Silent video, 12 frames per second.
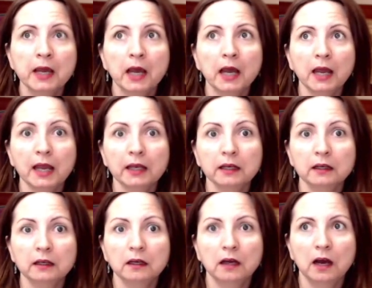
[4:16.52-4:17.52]
And
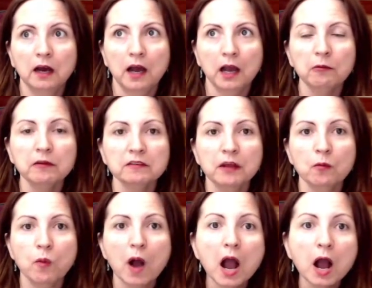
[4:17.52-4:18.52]
I was like,
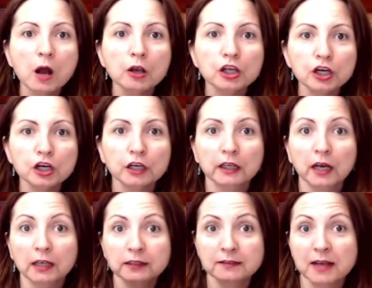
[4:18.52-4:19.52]
wow, look. And
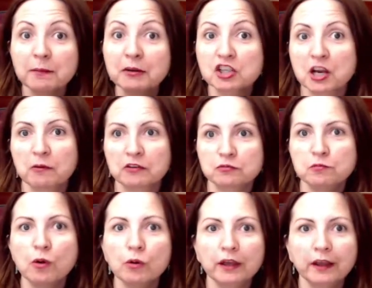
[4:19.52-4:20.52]
at the time, actually, I was
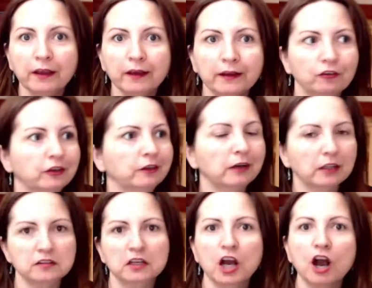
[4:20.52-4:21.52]
smoking and drinking
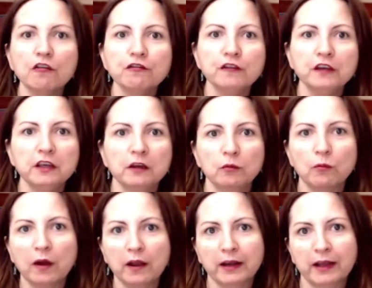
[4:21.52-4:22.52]
lots of coffee and
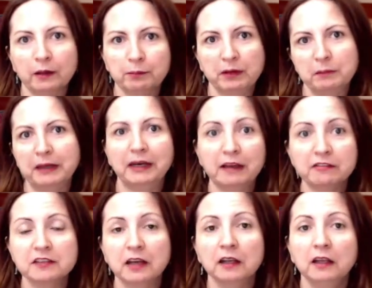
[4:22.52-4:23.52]
wine. I had a pretty bad
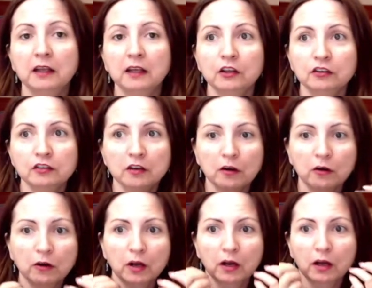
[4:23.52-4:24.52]
lifestyle.
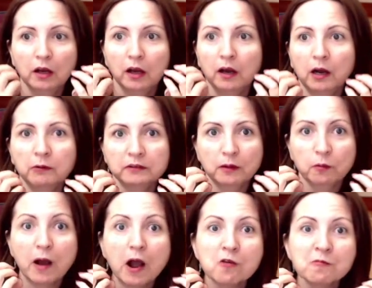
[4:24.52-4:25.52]
So I was like,
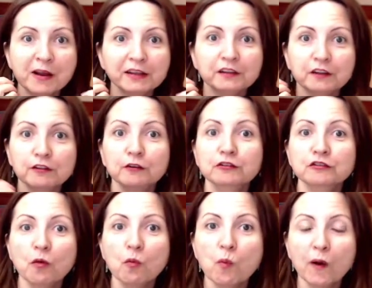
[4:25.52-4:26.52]
wow, my teeth look
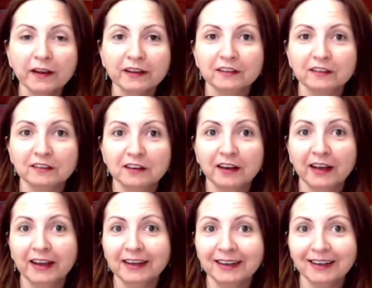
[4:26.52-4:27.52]
so white. And I
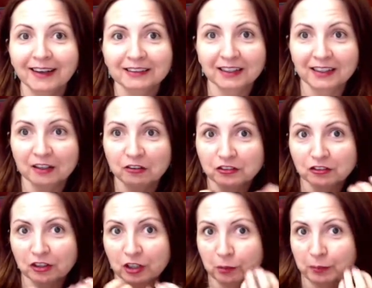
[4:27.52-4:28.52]
kind of liked it. I kind of
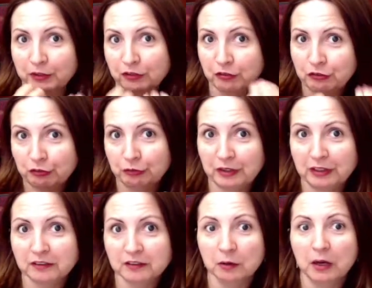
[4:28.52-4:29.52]
continue a little bit to do
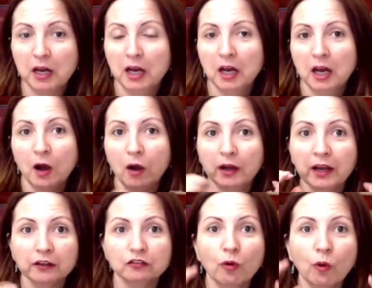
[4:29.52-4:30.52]
this. So
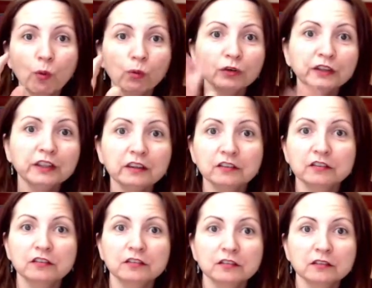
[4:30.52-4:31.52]
guys, all these